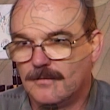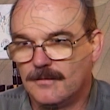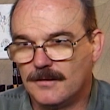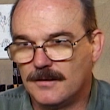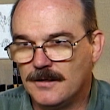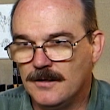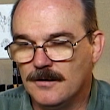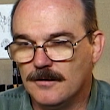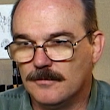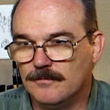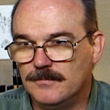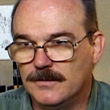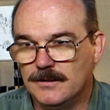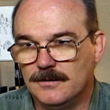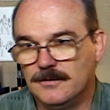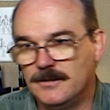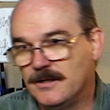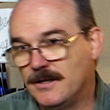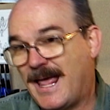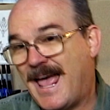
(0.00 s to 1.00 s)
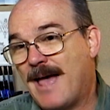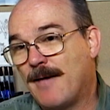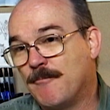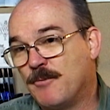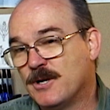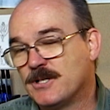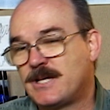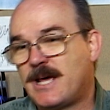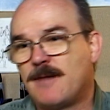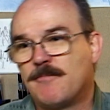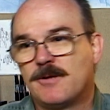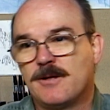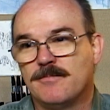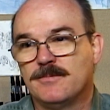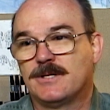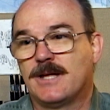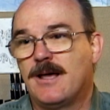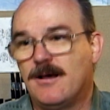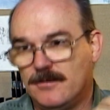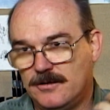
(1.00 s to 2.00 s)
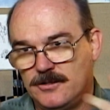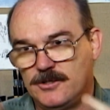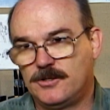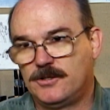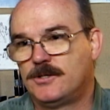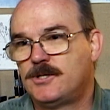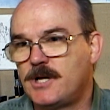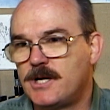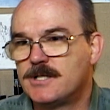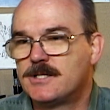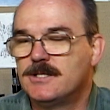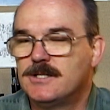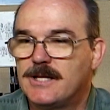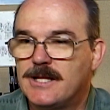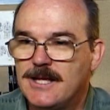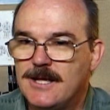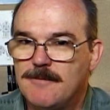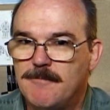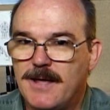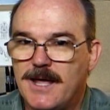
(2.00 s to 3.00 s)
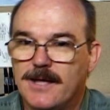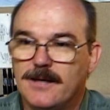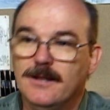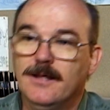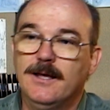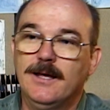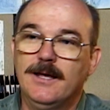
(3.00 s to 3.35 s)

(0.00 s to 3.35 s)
You know, Prince Adam comes out, changes into He-Man.